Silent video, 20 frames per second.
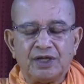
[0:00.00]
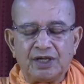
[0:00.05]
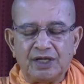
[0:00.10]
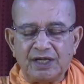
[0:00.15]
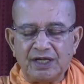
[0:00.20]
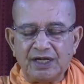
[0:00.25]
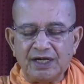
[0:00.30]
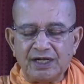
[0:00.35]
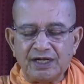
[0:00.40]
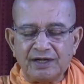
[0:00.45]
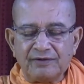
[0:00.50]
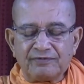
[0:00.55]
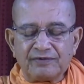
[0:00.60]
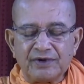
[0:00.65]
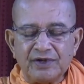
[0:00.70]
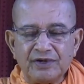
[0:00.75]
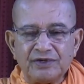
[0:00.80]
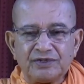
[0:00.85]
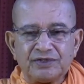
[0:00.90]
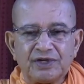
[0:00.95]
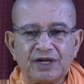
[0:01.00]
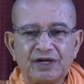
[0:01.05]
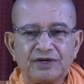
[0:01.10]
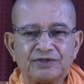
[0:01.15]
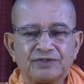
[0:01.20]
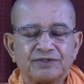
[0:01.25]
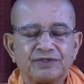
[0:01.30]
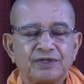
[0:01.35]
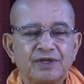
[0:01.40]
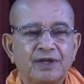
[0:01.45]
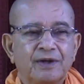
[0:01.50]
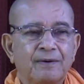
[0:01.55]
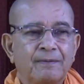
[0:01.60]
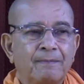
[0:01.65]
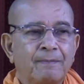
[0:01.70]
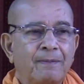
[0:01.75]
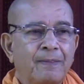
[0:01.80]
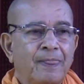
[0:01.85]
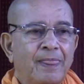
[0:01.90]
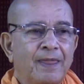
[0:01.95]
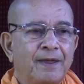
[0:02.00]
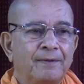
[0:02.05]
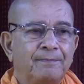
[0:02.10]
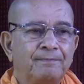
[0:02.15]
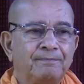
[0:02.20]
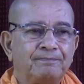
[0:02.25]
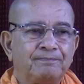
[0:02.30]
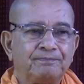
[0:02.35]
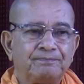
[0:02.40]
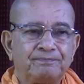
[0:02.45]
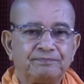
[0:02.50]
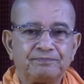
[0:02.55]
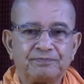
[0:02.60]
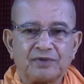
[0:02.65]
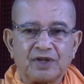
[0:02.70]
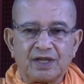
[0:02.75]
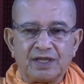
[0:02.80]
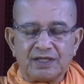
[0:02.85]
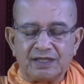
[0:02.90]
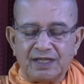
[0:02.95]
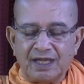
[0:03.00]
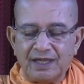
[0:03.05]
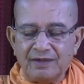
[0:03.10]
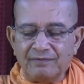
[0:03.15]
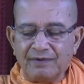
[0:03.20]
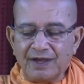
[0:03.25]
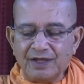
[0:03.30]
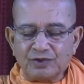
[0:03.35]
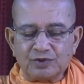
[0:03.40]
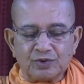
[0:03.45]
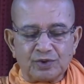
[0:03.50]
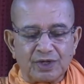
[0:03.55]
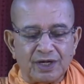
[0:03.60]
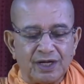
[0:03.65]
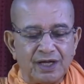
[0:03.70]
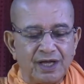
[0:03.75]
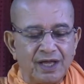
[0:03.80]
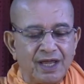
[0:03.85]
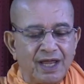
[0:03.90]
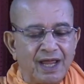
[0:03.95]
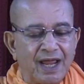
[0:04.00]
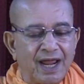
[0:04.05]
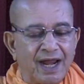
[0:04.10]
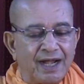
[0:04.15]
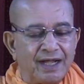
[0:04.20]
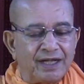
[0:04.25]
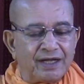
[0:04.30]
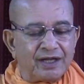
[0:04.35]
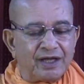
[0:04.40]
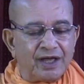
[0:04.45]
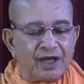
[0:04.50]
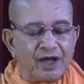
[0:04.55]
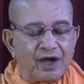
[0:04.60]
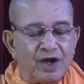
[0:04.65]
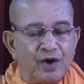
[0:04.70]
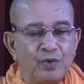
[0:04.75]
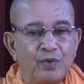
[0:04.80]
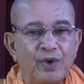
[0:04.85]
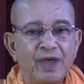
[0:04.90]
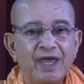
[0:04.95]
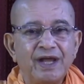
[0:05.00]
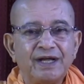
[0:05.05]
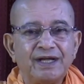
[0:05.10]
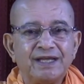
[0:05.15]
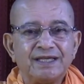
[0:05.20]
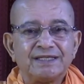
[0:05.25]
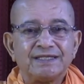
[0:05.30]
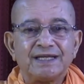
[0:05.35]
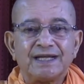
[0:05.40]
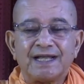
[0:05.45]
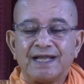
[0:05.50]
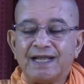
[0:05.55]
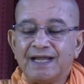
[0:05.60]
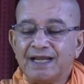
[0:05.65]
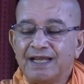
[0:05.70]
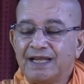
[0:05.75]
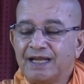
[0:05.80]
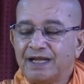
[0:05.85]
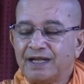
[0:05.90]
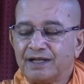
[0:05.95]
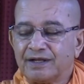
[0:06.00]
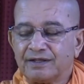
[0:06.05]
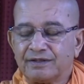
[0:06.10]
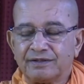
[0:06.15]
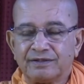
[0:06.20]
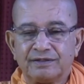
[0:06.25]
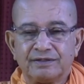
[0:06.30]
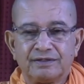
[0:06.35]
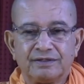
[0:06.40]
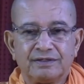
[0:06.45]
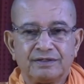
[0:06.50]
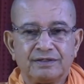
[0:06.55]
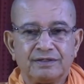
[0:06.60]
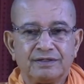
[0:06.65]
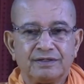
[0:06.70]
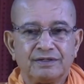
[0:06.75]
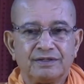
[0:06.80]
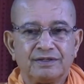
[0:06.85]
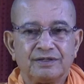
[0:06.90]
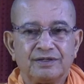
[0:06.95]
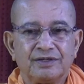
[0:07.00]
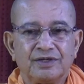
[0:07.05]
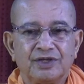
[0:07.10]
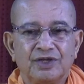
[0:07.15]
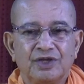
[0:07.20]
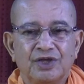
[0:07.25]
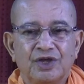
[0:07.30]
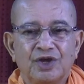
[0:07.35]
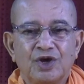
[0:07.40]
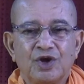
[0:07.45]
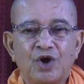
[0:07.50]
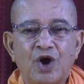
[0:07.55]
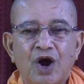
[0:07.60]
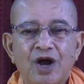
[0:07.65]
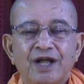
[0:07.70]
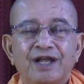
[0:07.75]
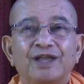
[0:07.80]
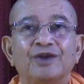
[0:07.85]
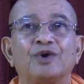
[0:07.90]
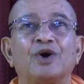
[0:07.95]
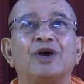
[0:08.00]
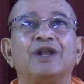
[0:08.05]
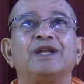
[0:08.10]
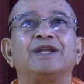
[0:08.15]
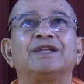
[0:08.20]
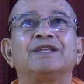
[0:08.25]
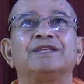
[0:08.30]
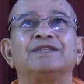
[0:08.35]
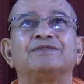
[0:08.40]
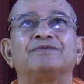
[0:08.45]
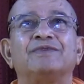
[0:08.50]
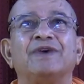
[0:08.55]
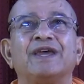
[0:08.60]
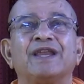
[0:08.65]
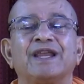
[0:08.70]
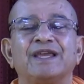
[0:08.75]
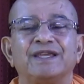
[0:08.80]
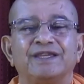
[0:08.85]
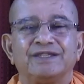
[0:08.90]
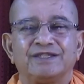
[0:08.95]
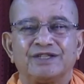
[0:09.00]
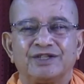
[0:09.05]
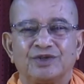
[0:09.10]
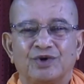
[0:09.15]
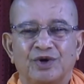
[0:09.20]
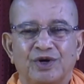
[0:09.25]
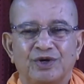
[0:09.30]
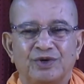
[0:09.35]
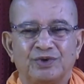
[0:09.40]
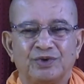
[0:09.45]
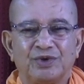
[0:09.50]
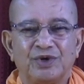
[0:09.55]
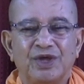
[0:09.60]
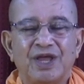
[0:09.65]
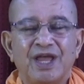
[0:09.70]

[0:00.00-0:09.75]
he differentiates Daivasura and where does it lead? Godly qualities, where is it going to?